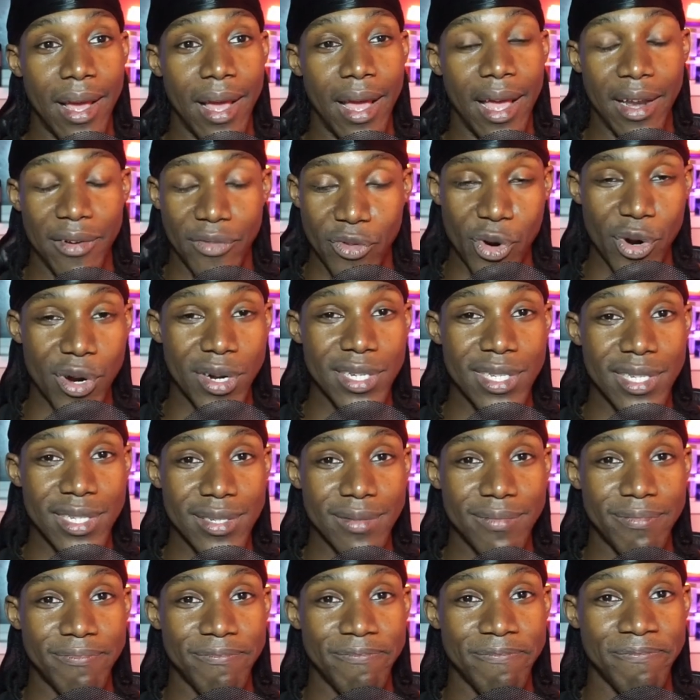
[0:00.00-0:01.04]
And of course,
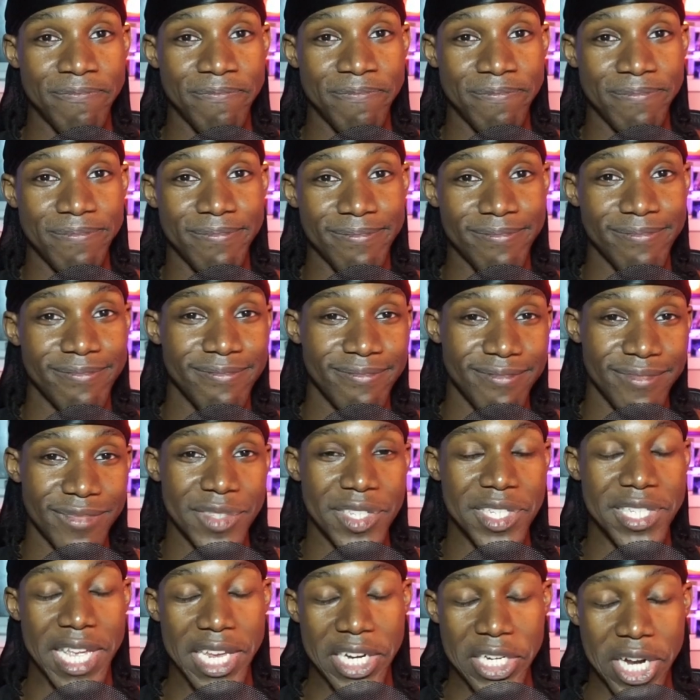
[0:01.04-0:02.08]

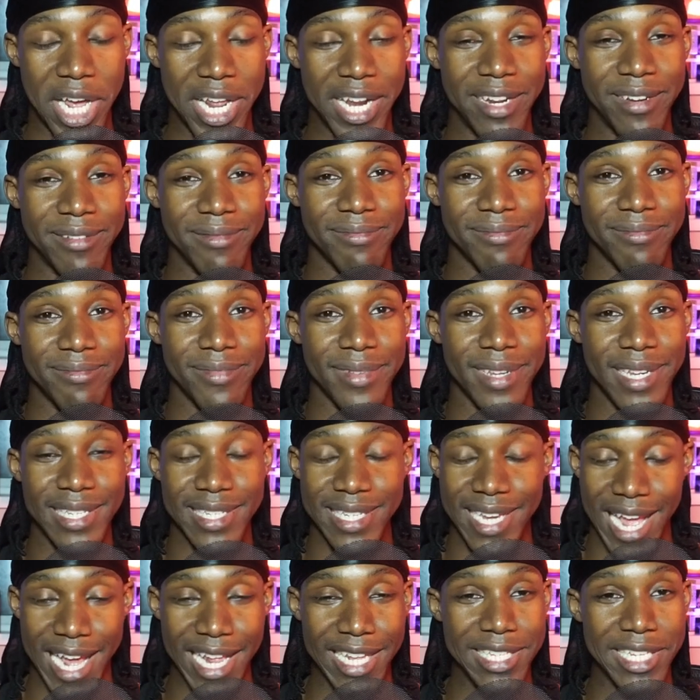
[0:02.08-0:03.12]
stay shining, because the
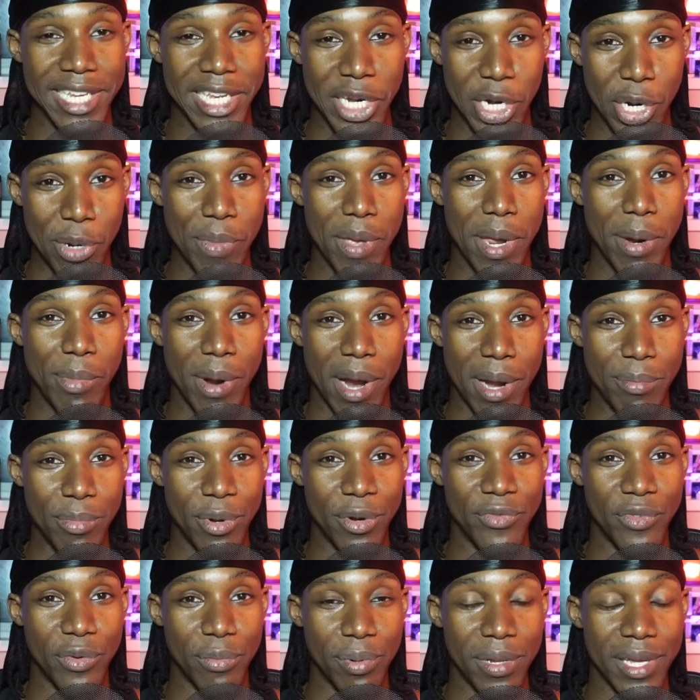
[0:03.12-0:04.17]
galaxy can only be a bright and
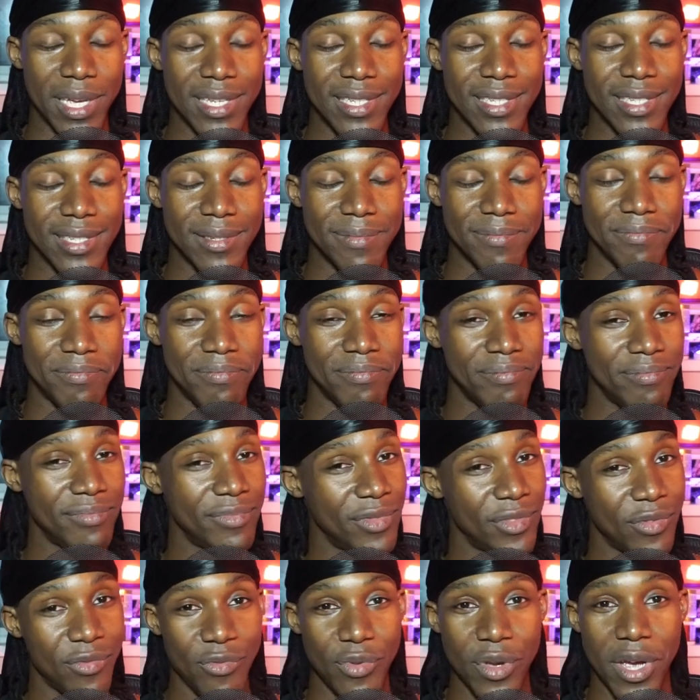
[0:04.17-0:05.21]
beautiful place
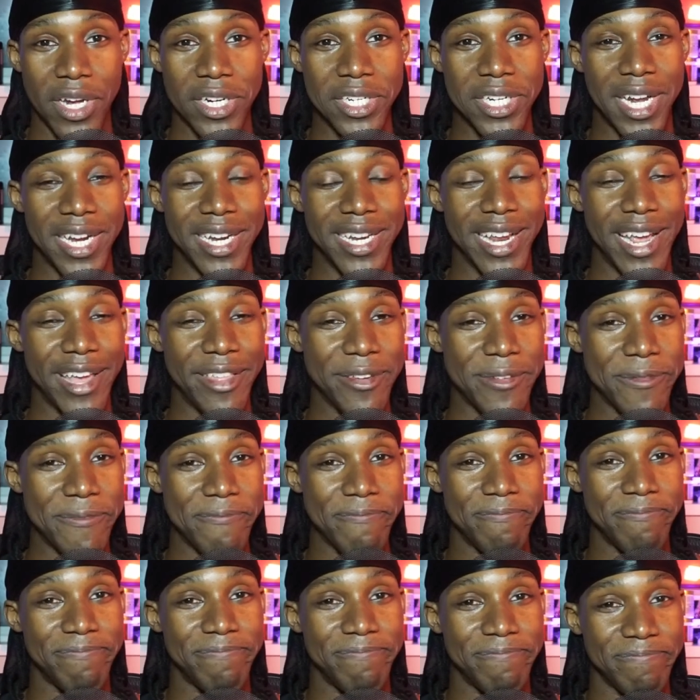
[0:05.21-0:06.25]
if we all shine together.
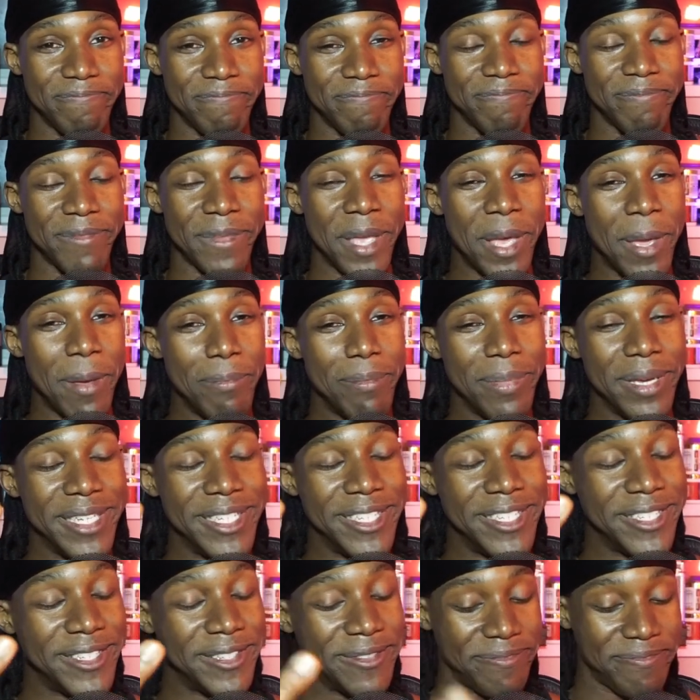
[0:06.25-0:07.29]

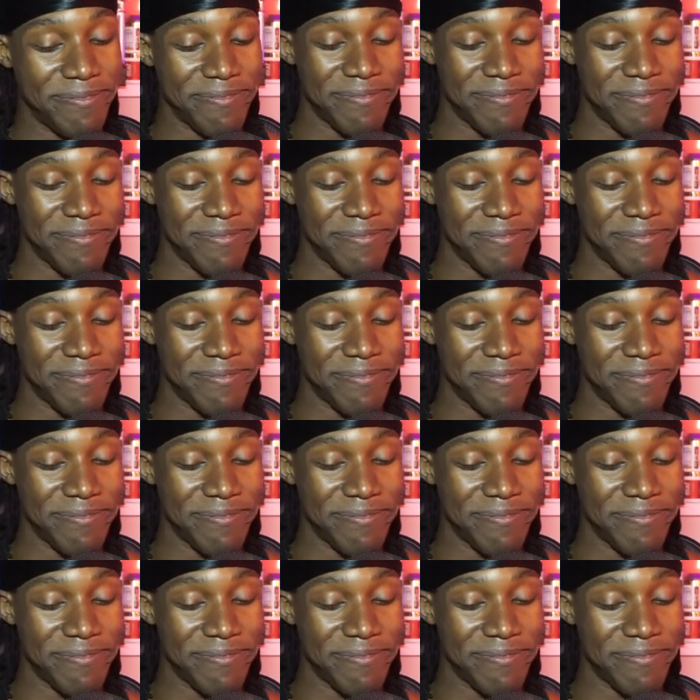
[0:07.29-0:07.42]
Peace.